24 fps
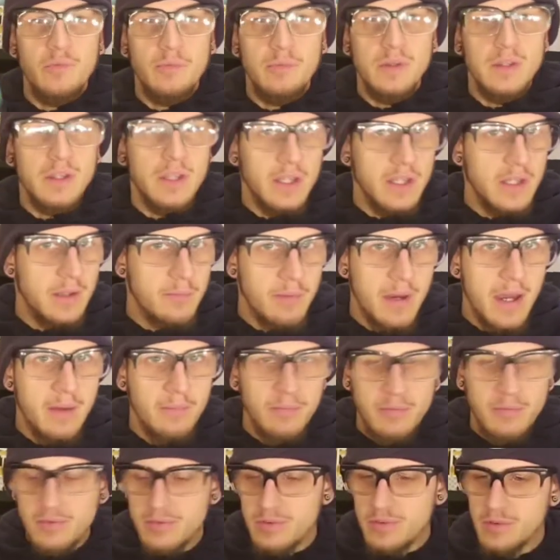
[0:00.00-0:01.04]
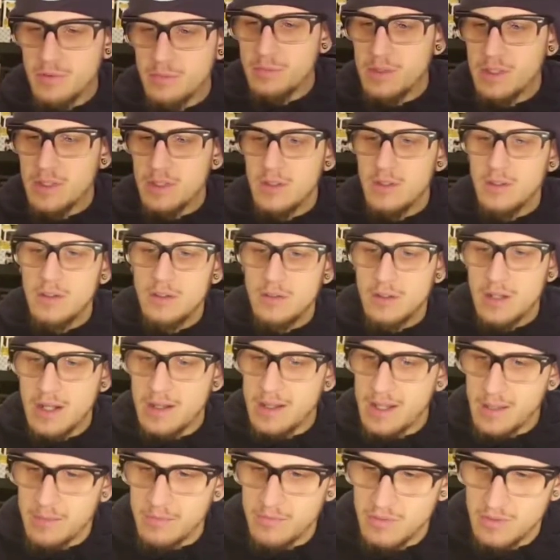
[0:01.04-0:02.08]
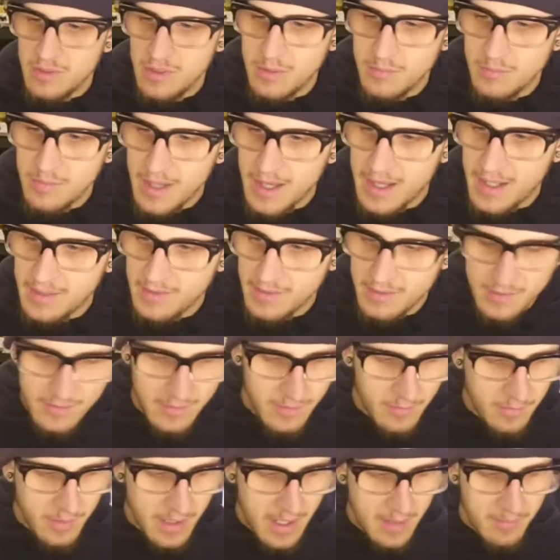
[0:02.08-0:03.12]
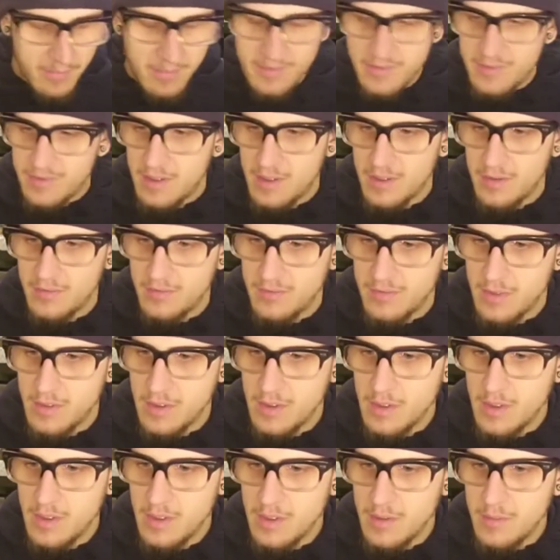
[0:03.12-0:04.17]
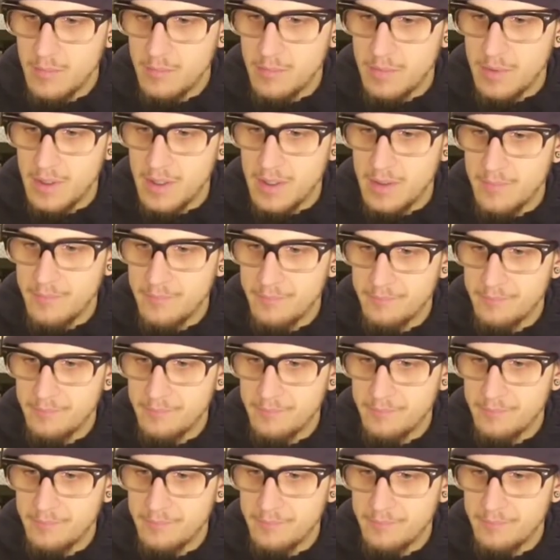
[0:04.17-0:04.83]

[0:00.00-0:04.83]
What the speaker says: But then the pop will still be good and you're not damaging the pop itself. But...